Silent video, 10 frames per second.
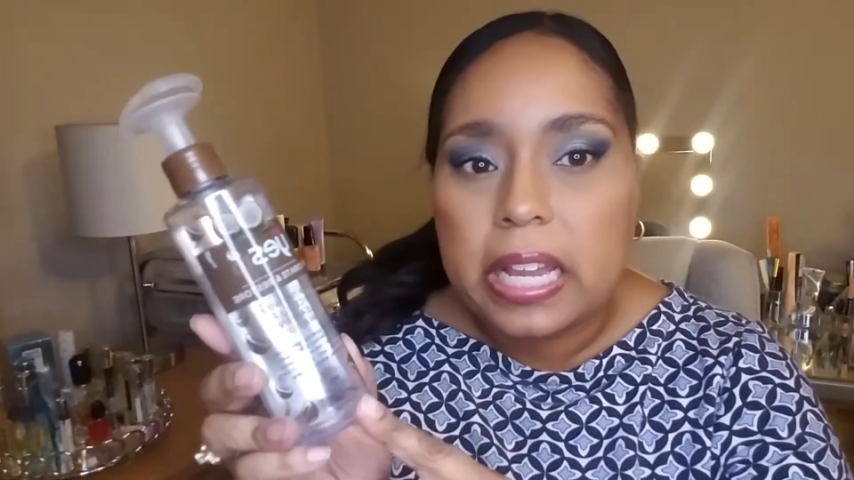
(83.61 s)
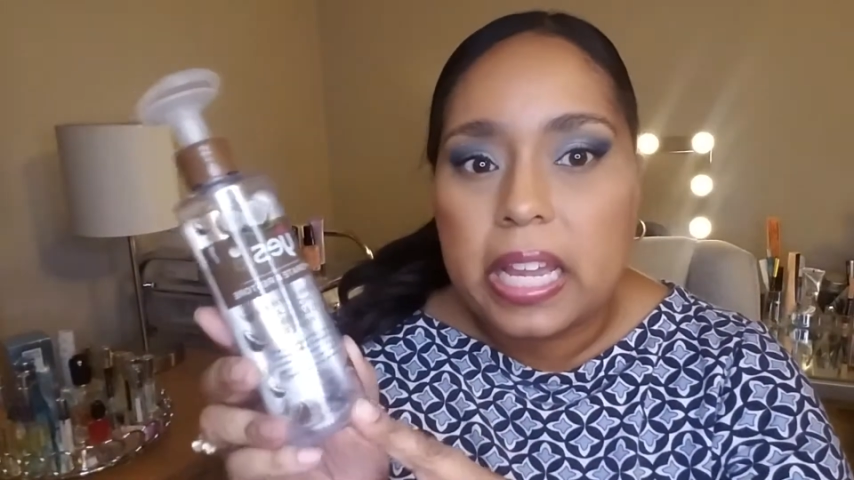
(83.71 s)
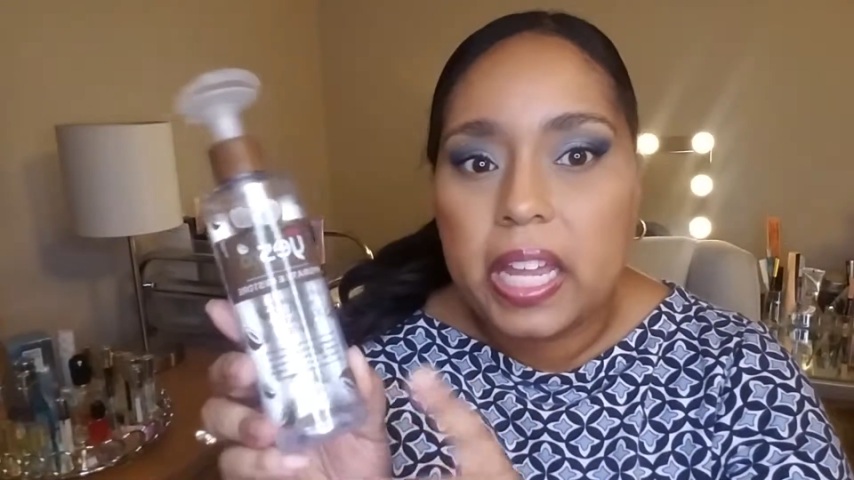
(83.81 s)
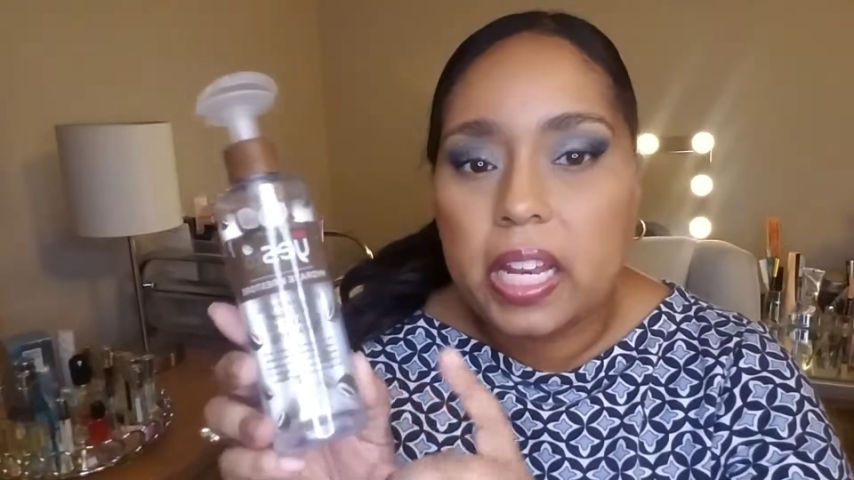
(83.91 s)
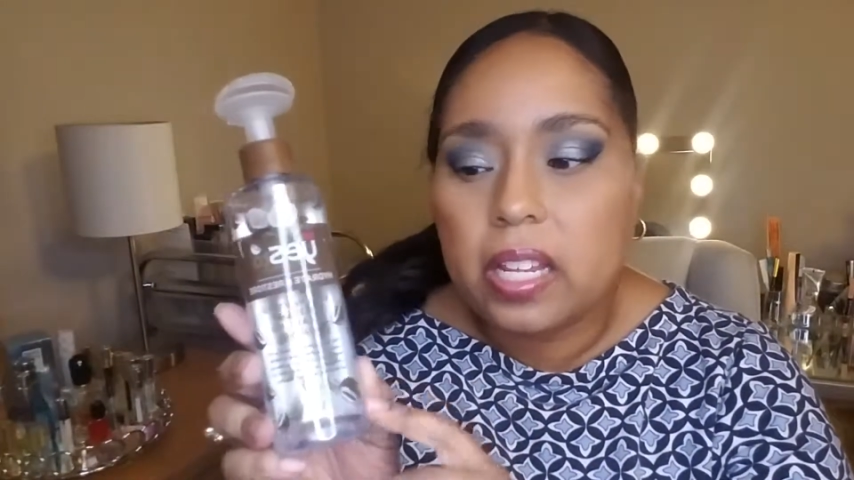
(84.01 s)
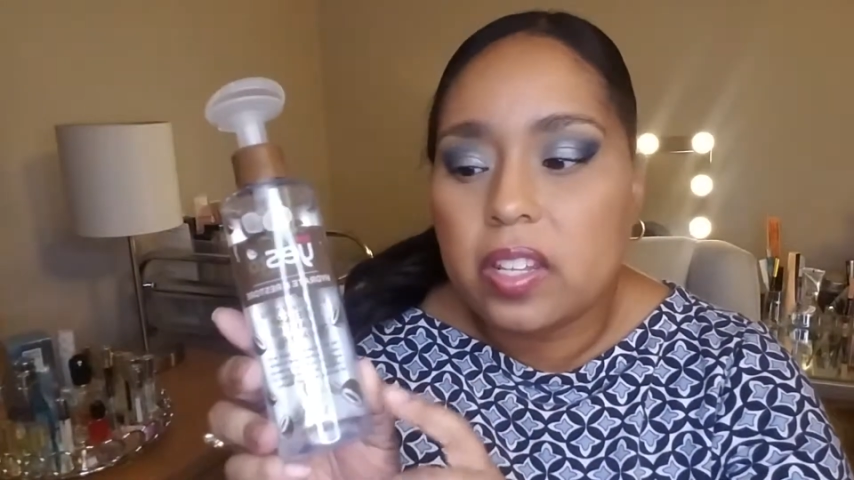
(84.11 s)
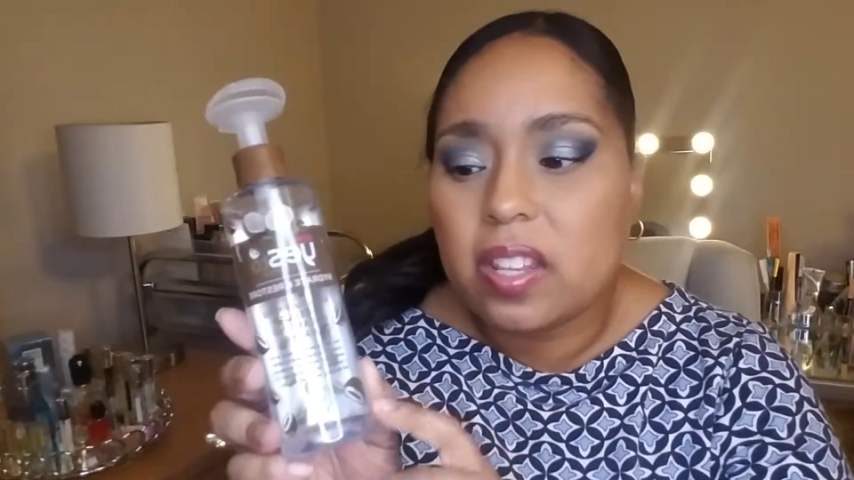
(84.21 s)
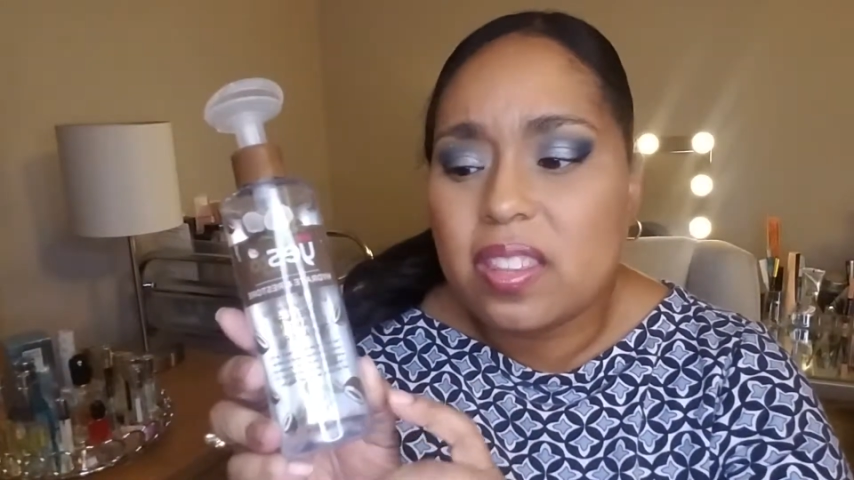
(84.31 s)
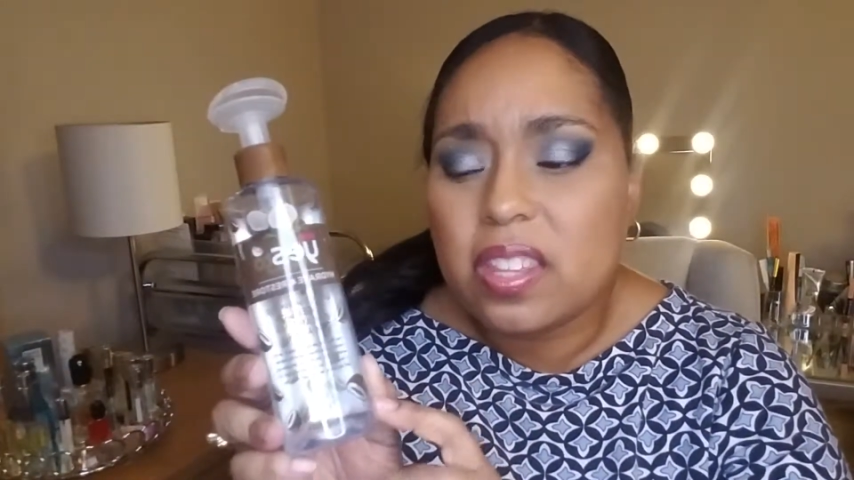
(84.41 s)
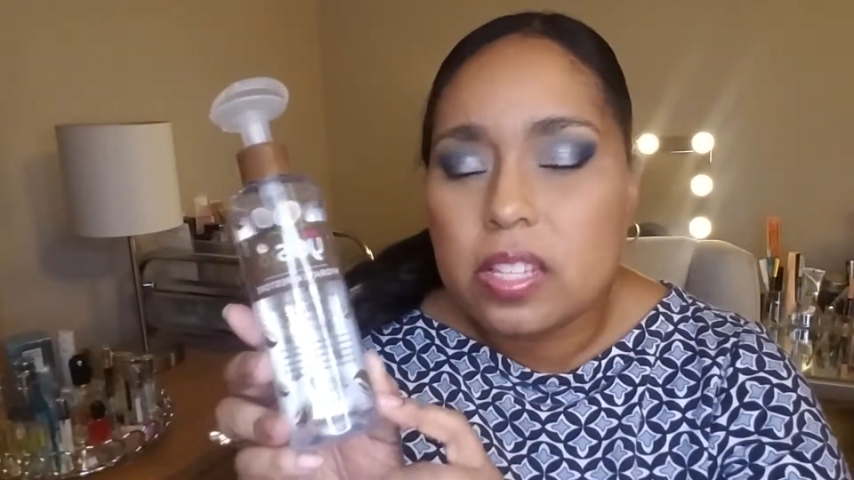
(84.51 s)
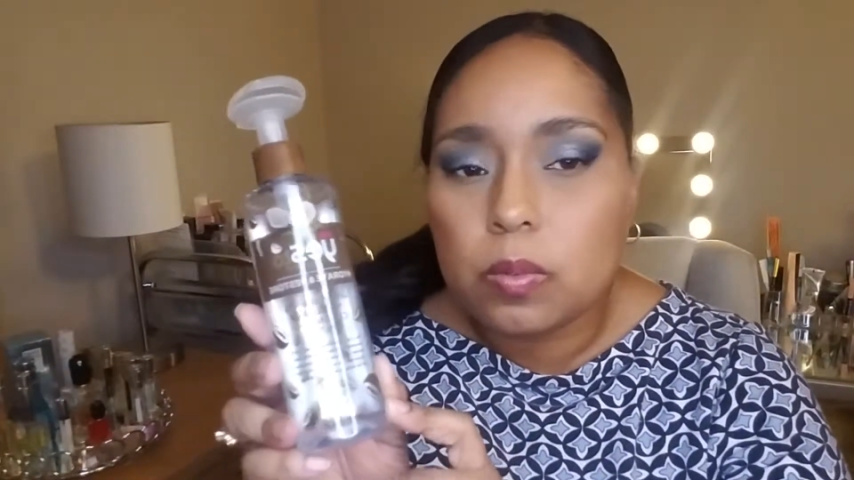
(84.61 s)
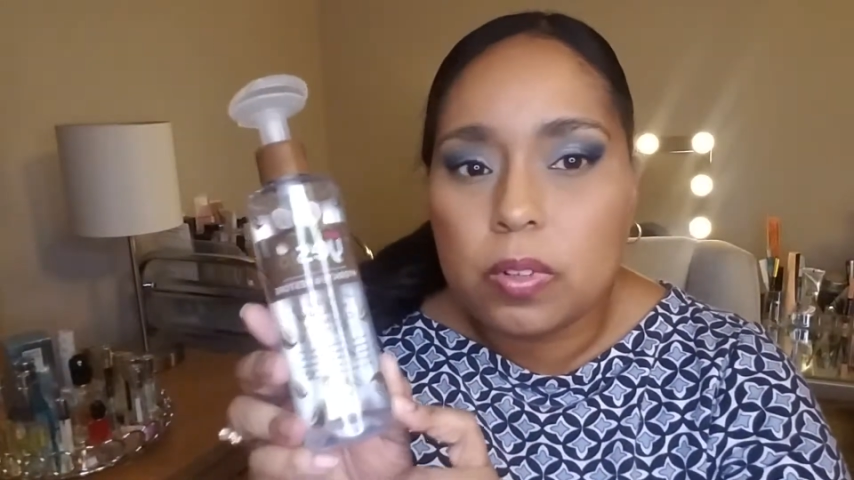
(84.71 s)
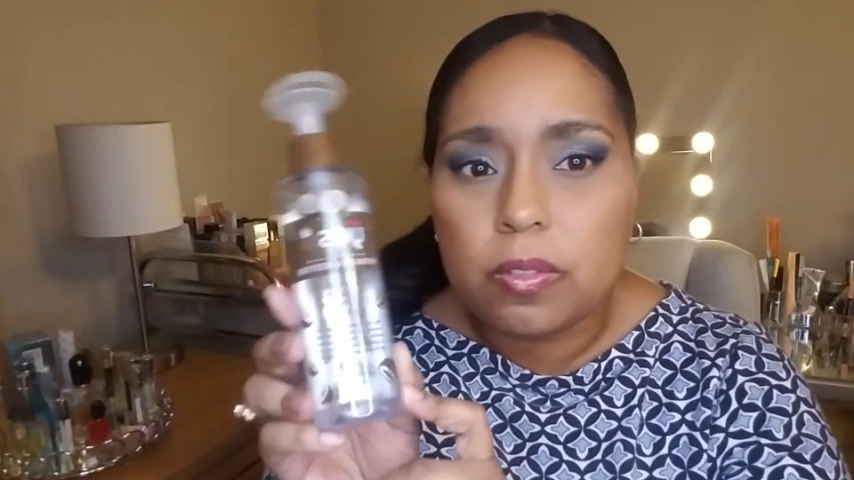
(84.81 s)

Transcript: And this one